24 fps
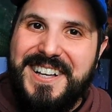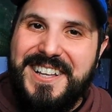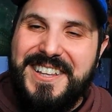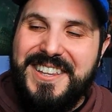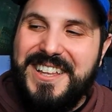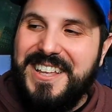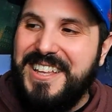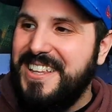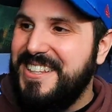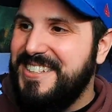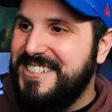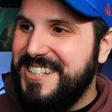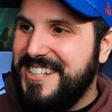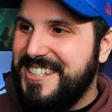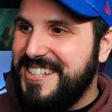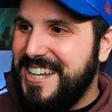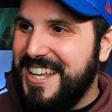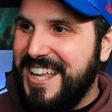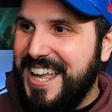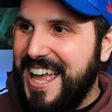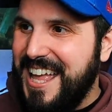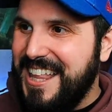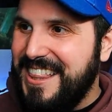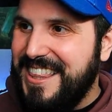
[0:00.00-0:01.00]
The just
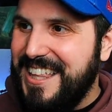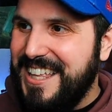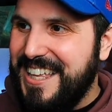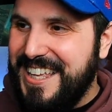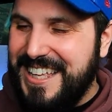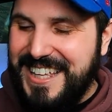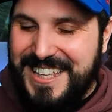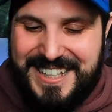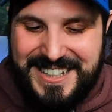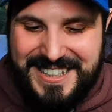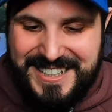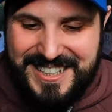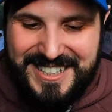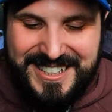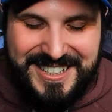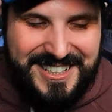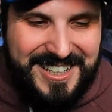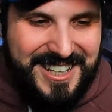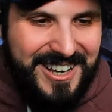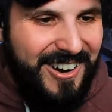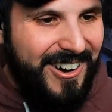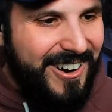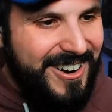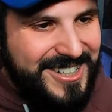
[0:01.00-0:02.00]
again the, the
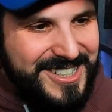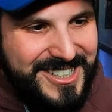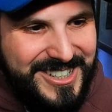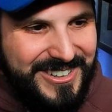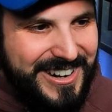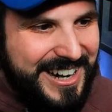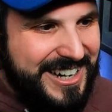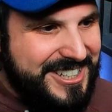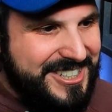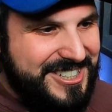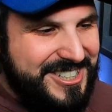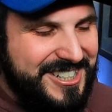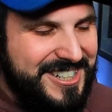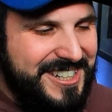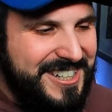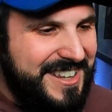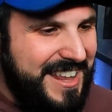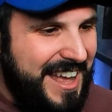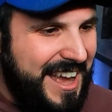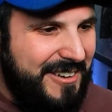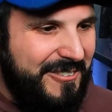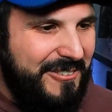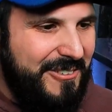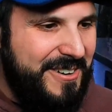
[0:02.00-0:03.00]
the art direction in
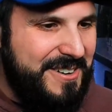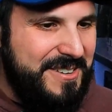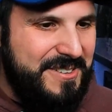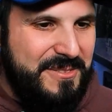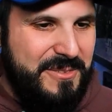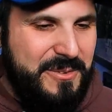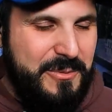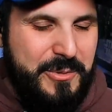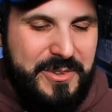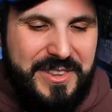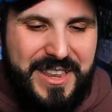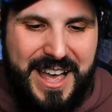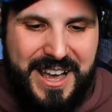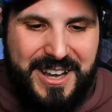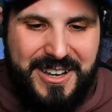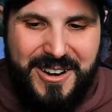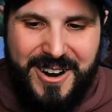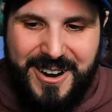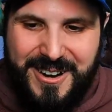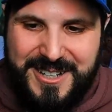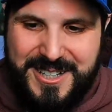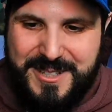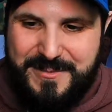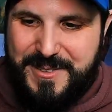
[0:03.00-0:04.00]
that one with that
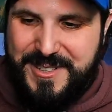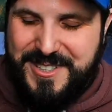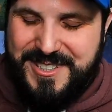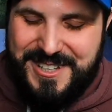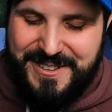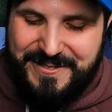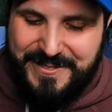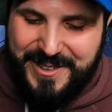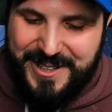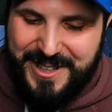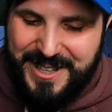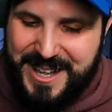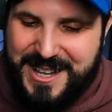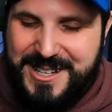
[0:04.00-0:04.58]
car specifically.